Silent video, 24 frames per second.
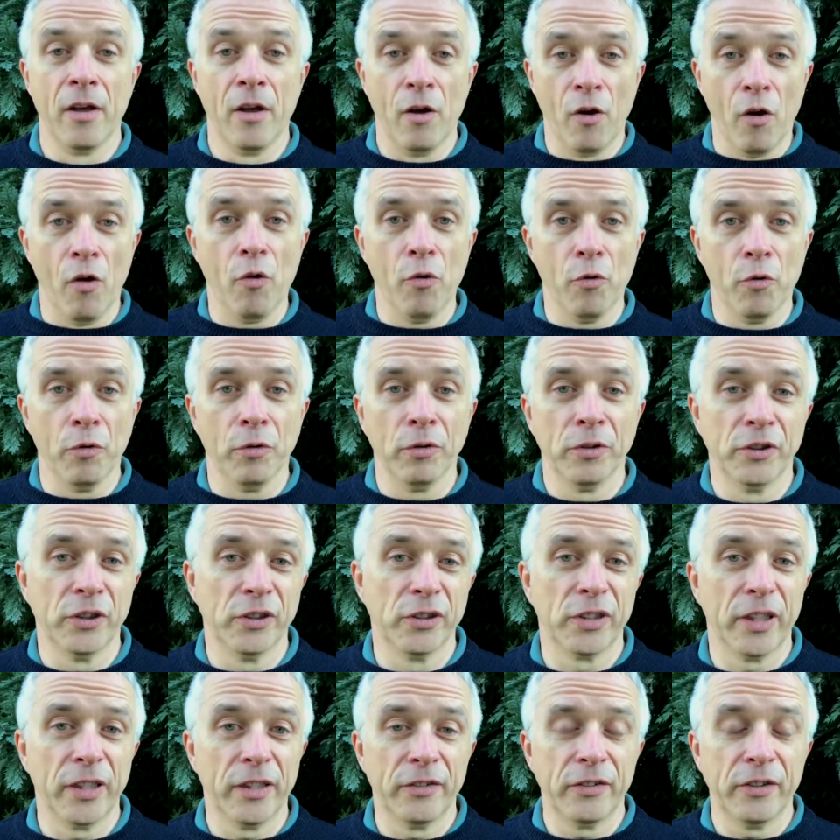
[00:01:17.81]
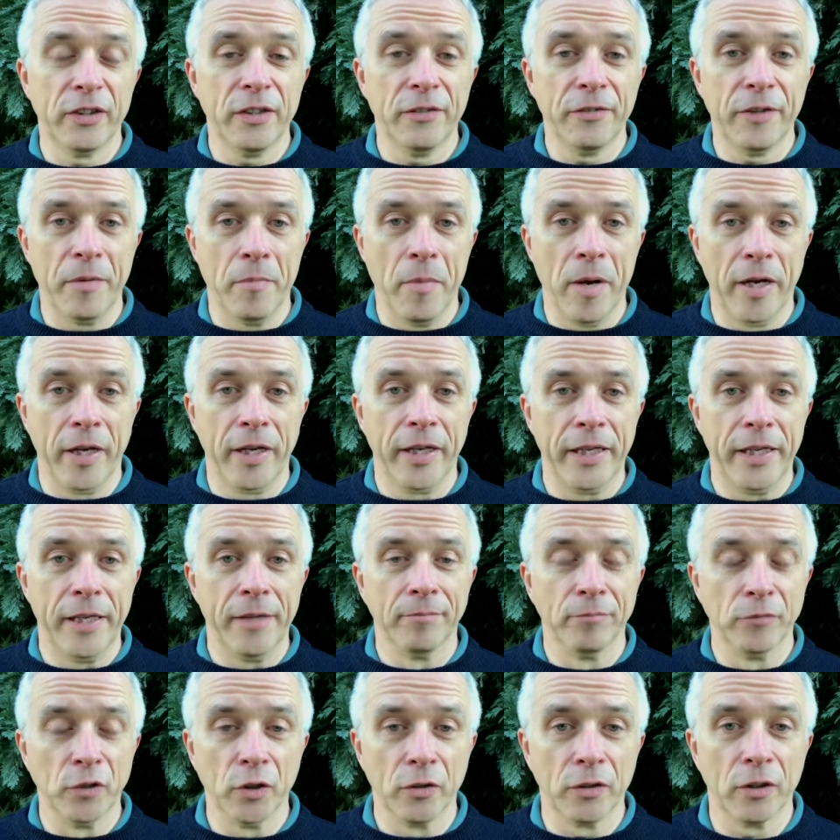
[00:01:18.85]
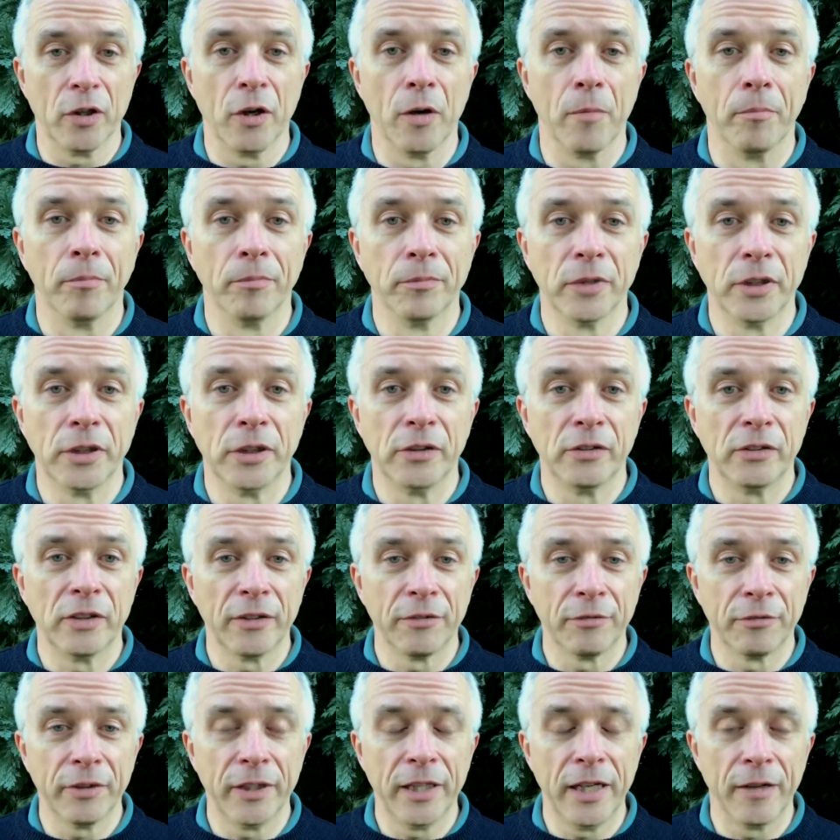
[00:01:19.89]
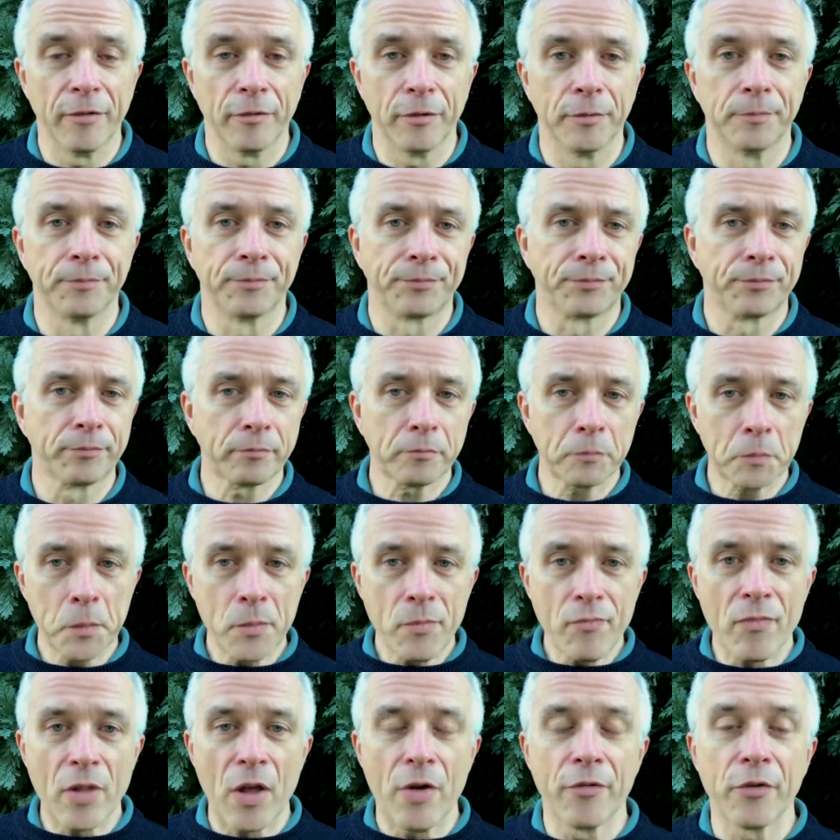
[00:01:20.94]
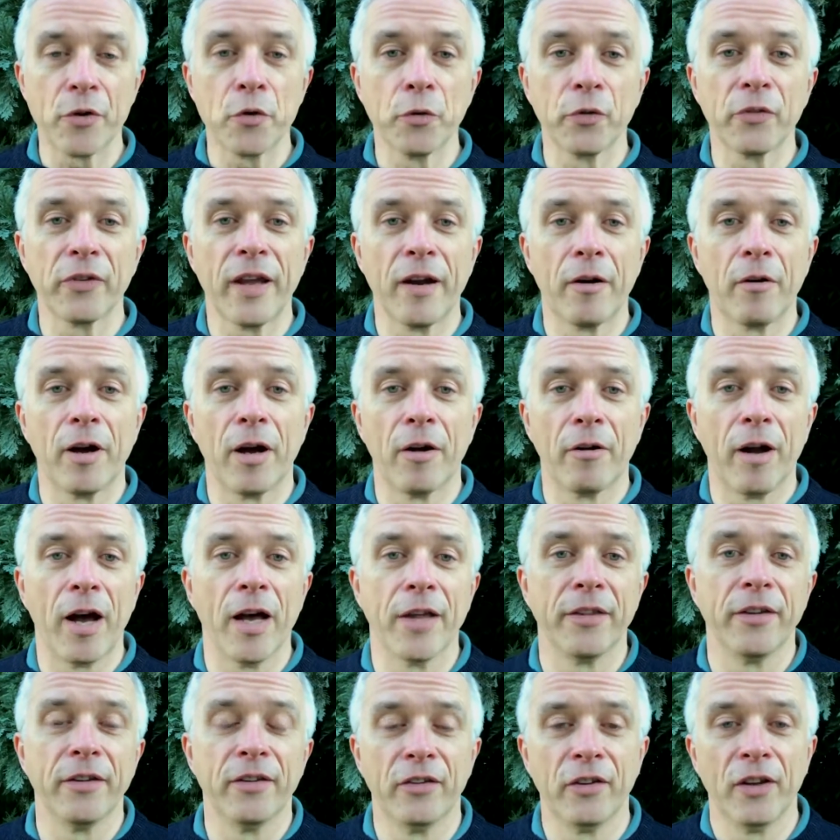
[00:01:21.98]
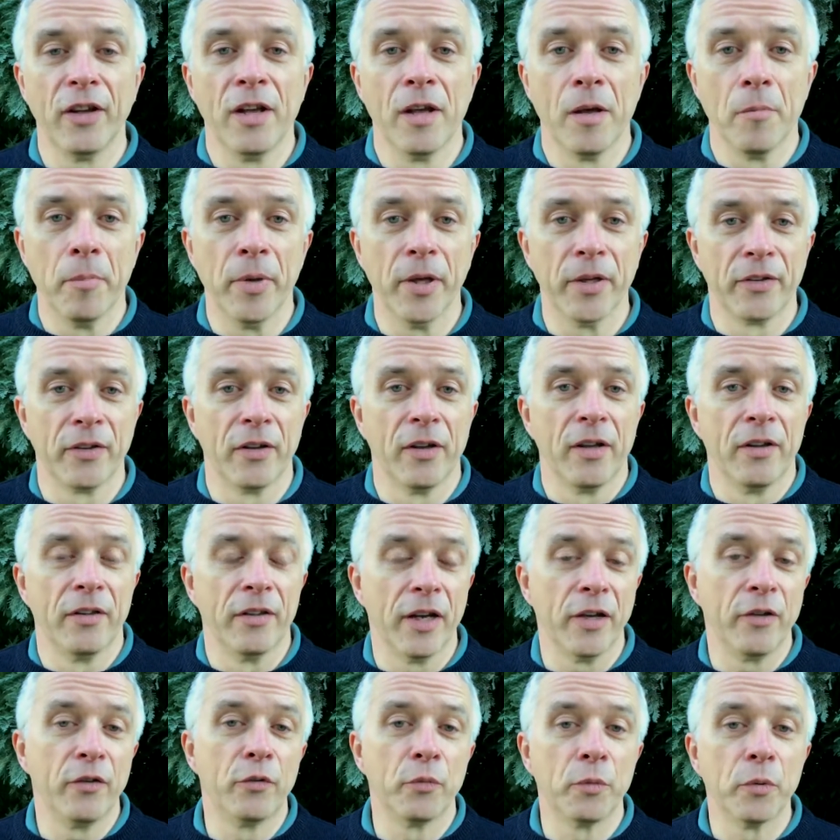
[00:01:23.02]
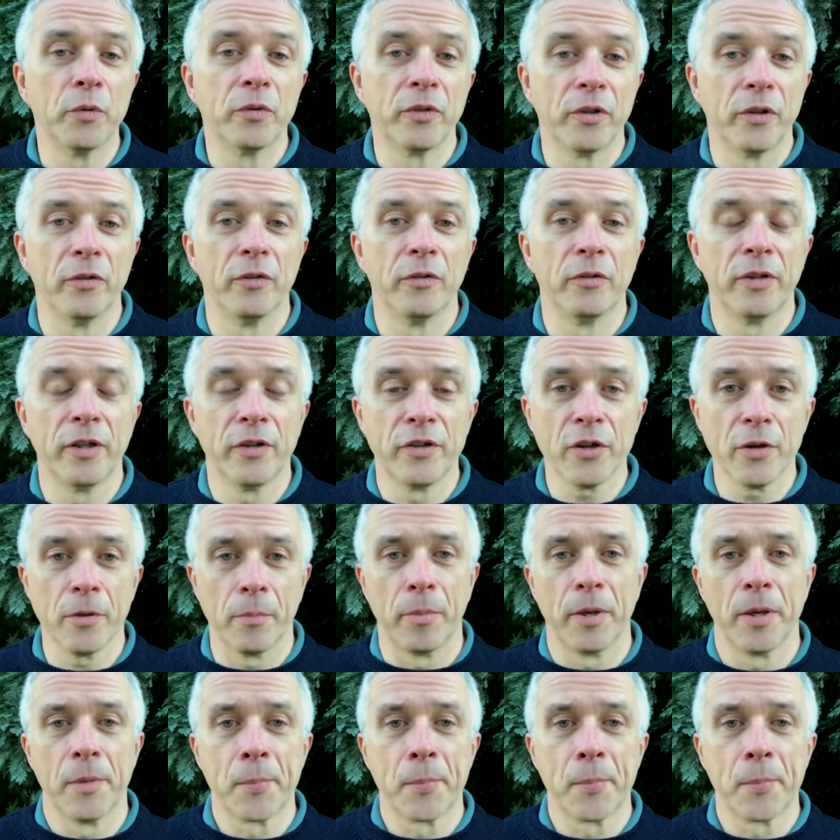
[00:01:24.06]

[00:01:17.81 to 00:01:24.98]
Or just go to surveymonkey.com and use their free level. Of course, there are others, but those will do the job.